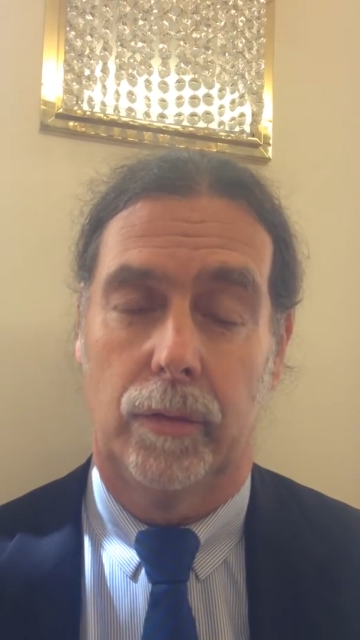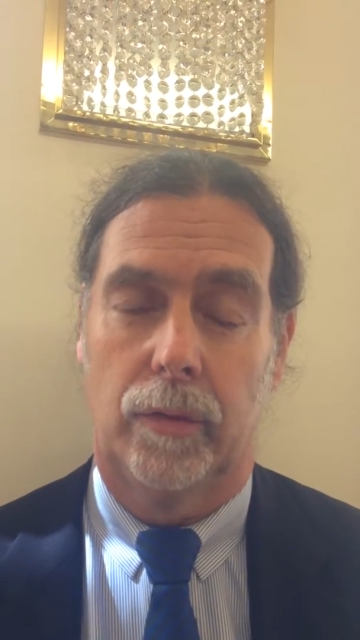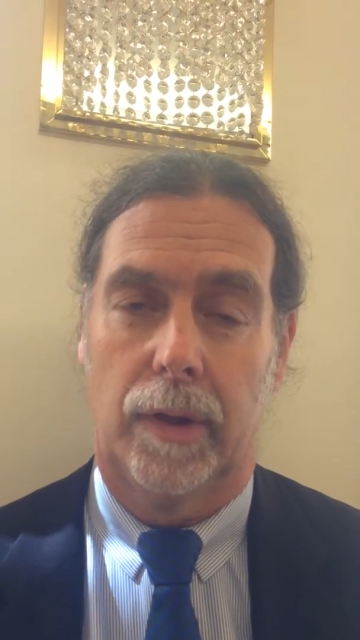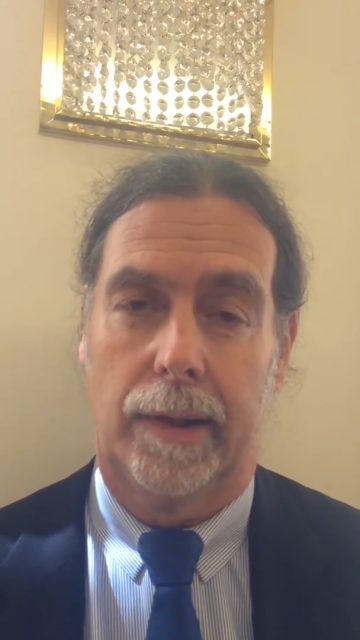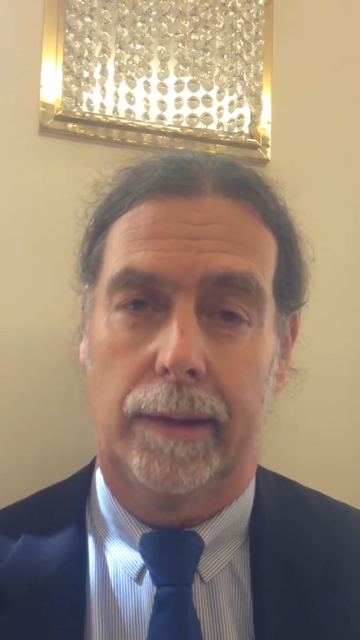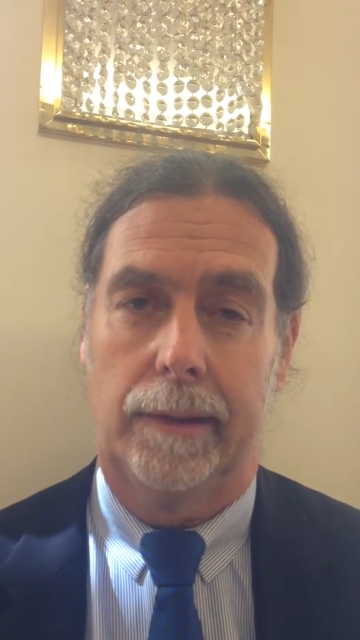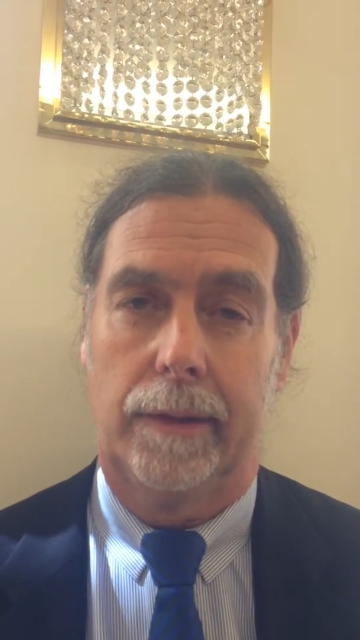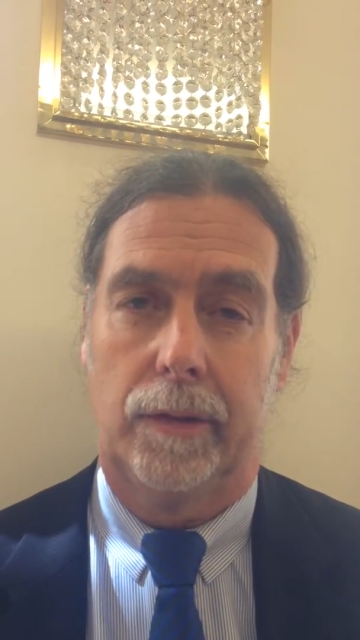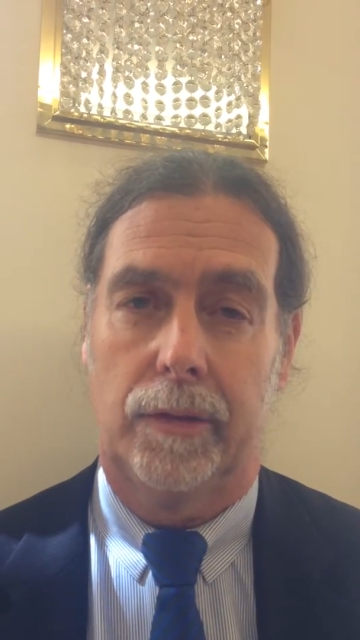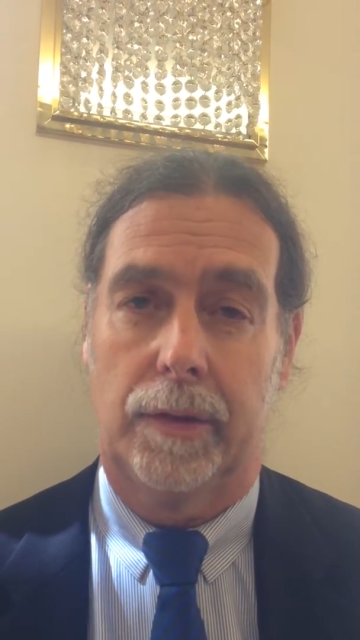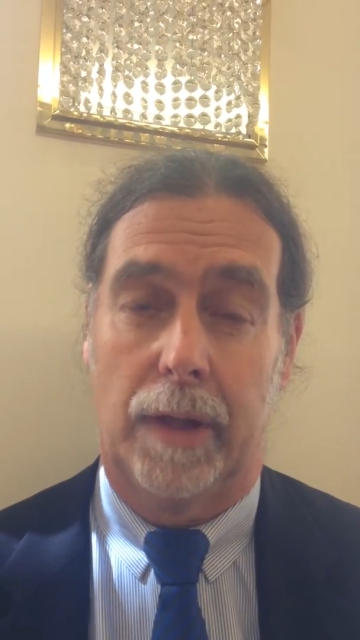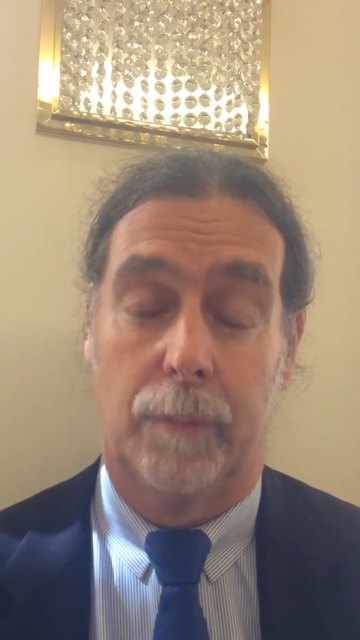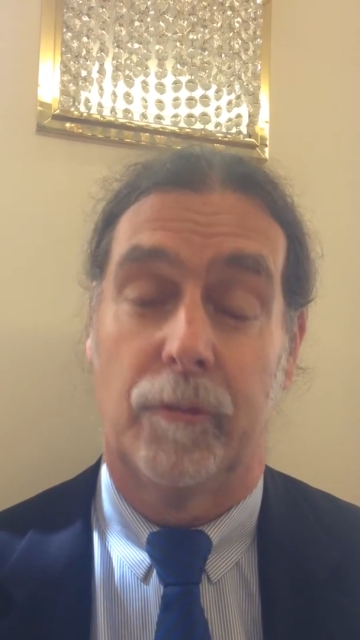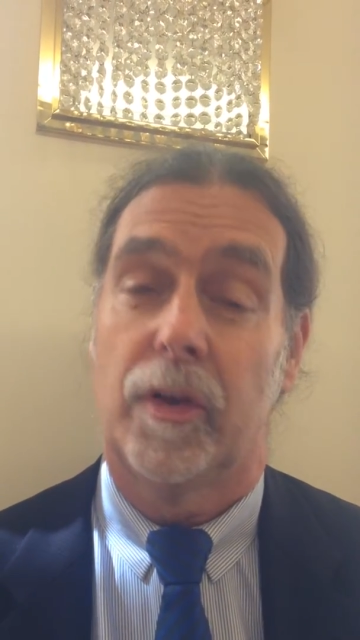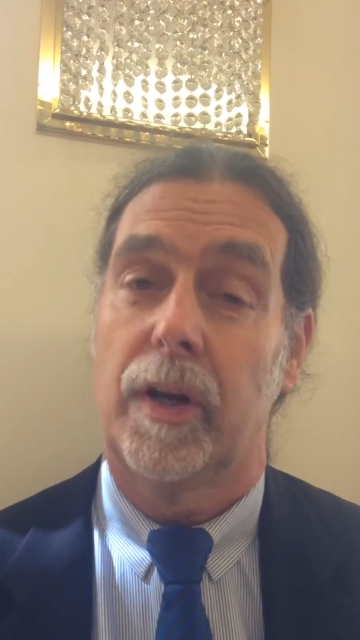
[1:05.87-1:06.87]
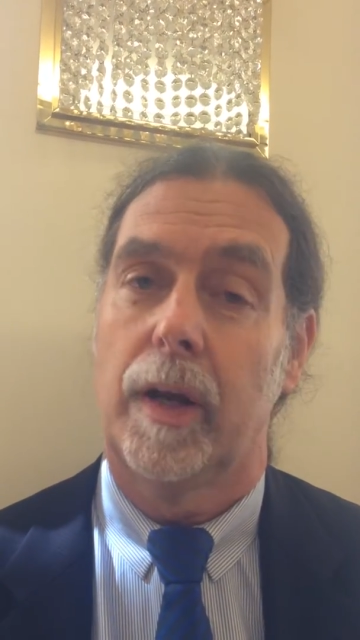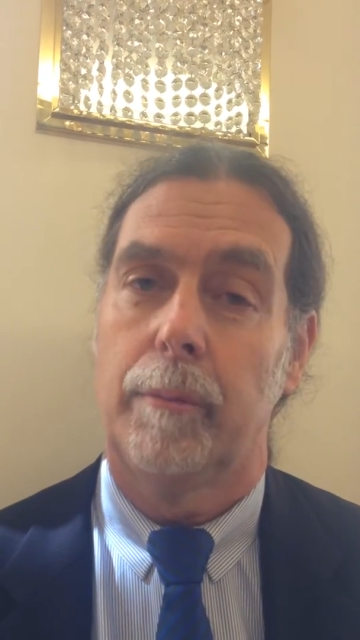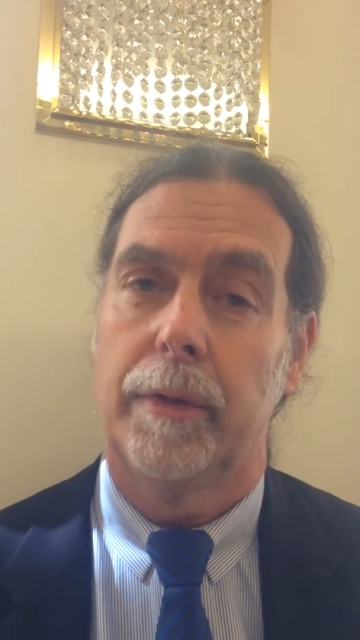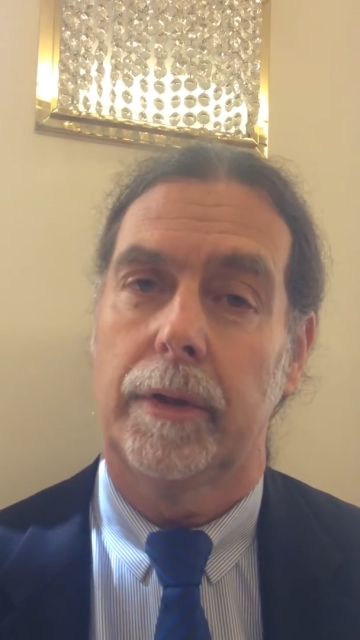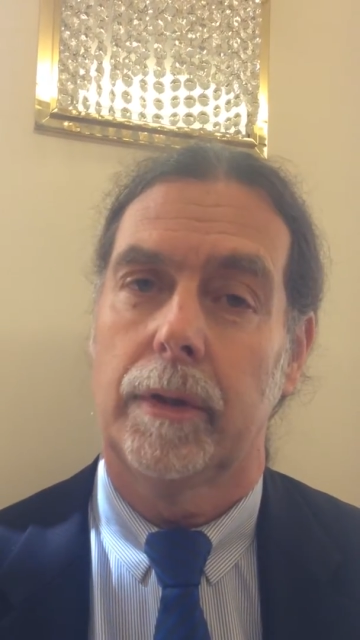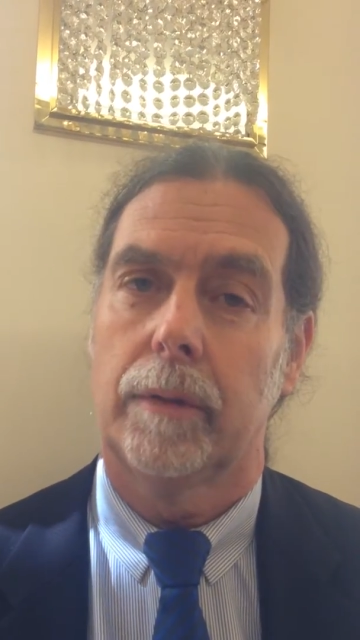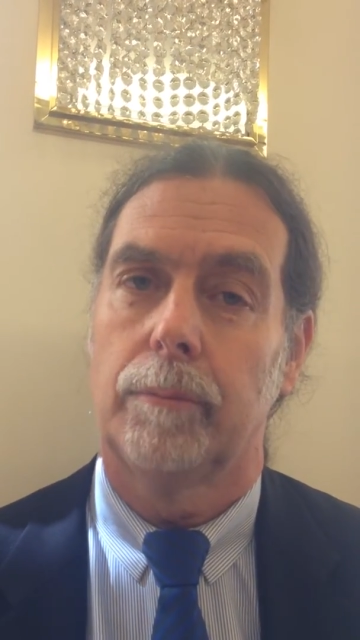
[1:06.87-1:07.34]
to tackle this, and I'm very
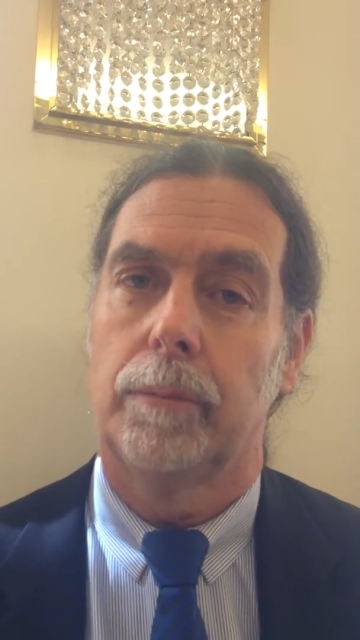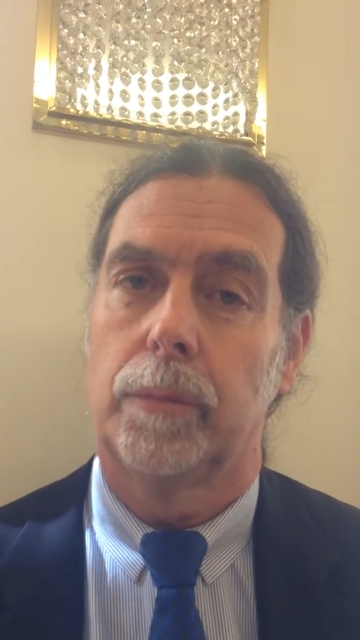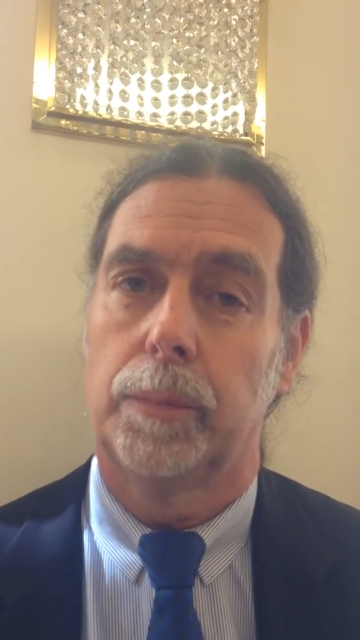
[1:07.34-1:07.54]
happy the